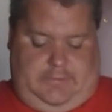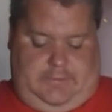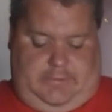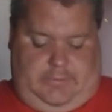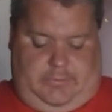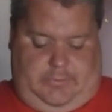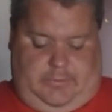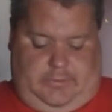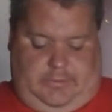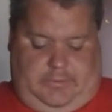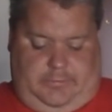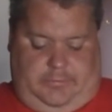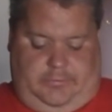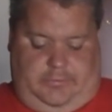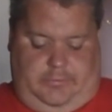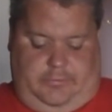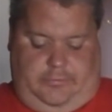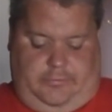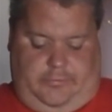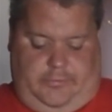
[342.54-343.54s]
When it comes
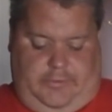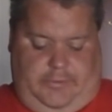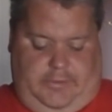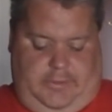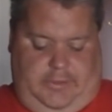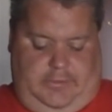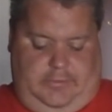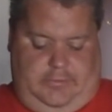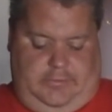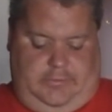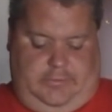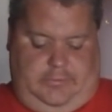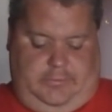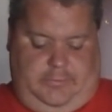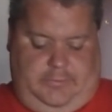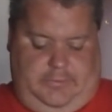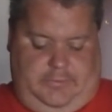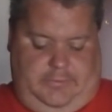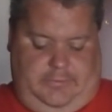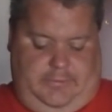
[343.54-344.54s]
to free agents,
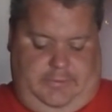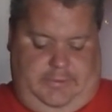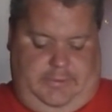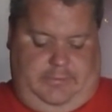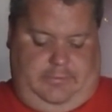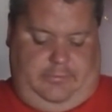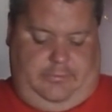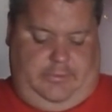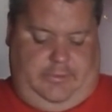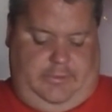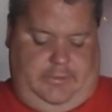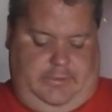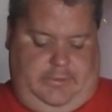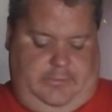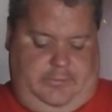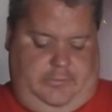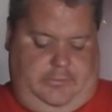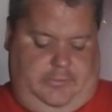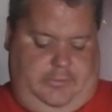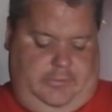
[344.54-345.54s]
well, the three
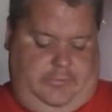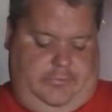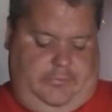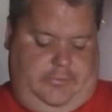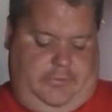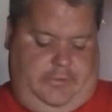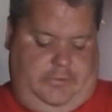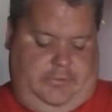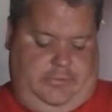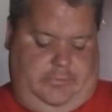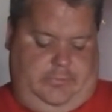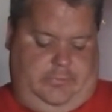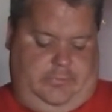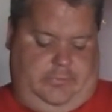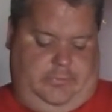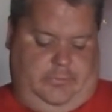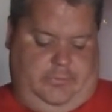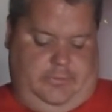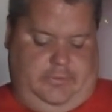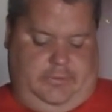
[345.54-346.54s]
unrestricted free
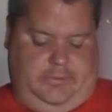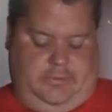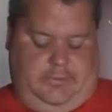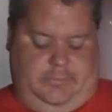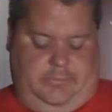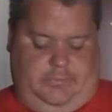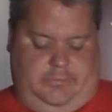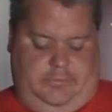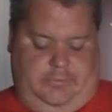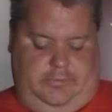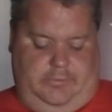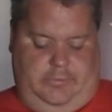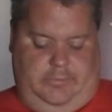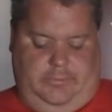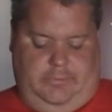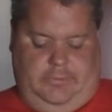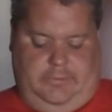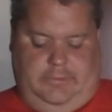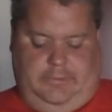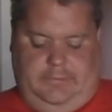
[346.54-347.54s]
agents, when it comes
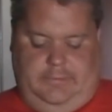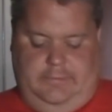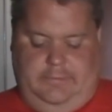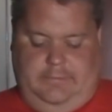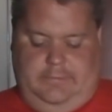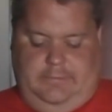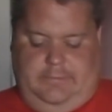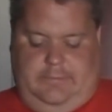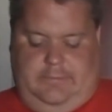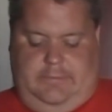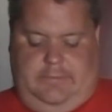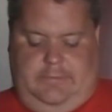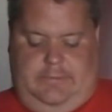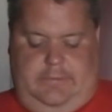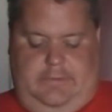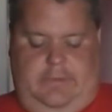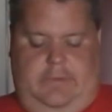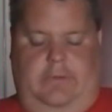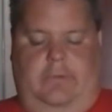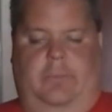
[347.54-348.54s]
to
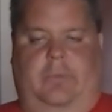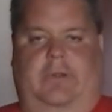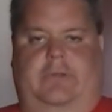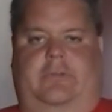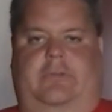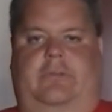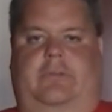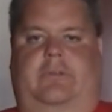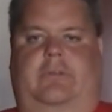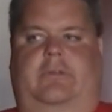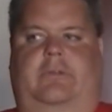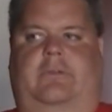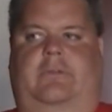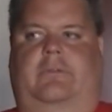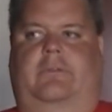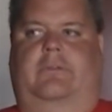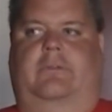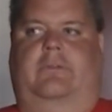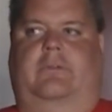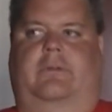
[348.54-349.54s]
what's
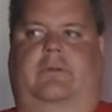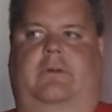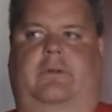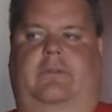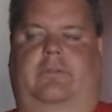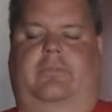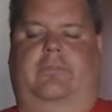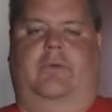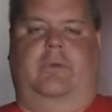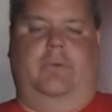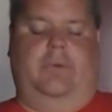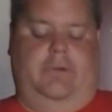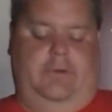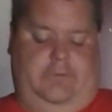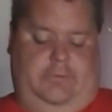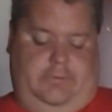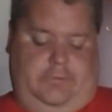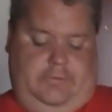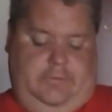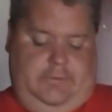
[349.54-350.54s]
on
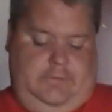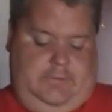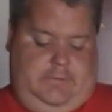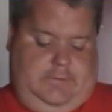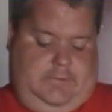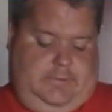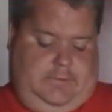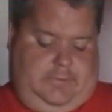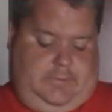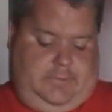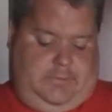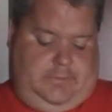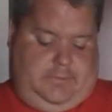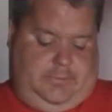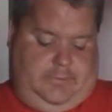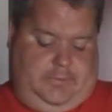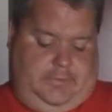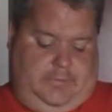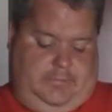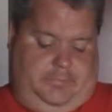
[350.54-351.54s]
forwards, well,
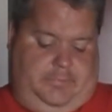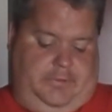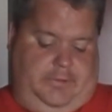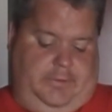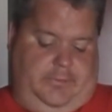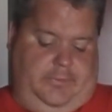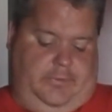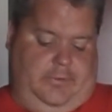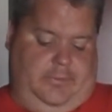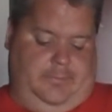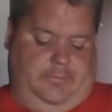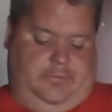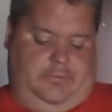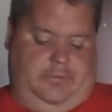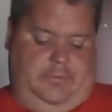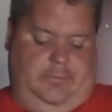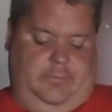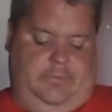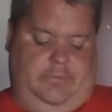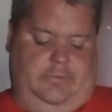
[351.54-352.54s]
we have Buddy
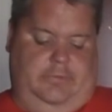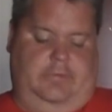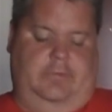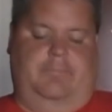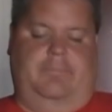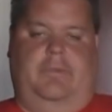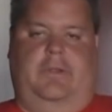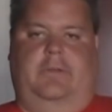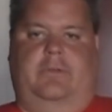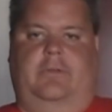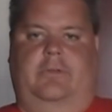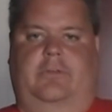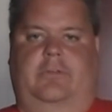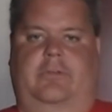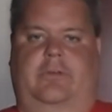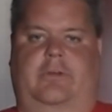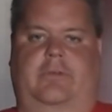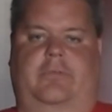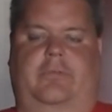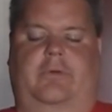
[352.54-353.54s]
Robinson, which I'm not too
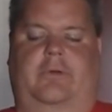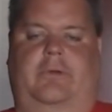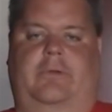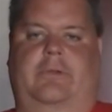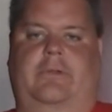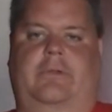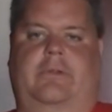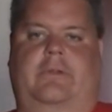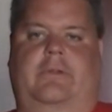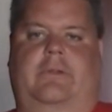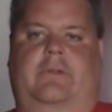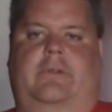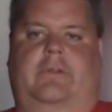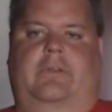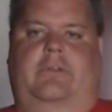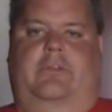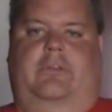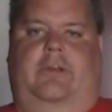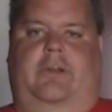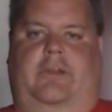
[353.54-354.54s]
sure if we'll
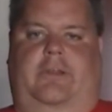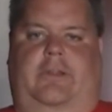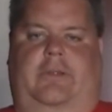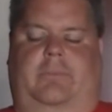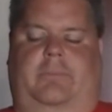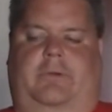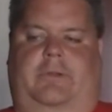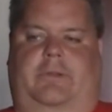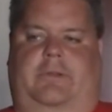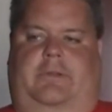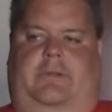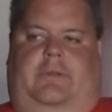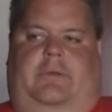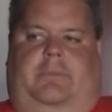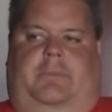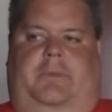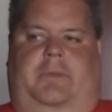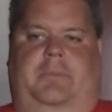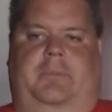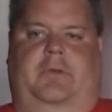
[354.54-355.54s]
sign him, but he'll
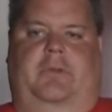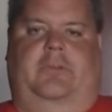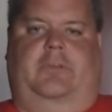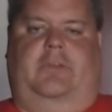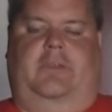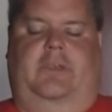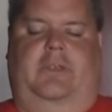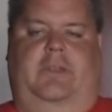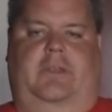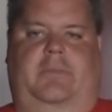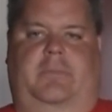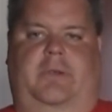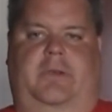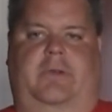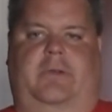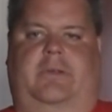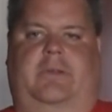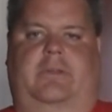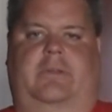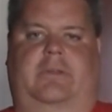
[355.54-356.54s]
be mostly an
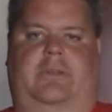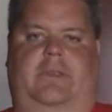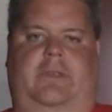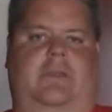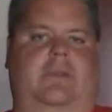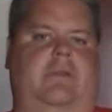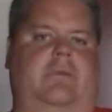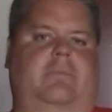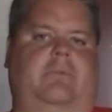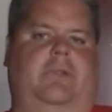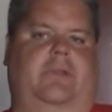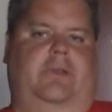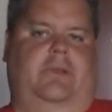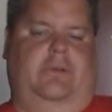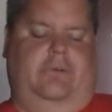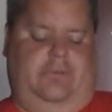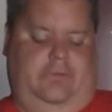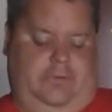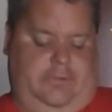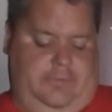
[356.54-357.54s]
American League
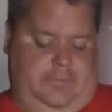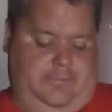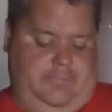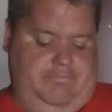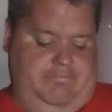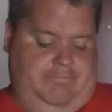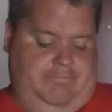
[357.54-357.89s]
player, so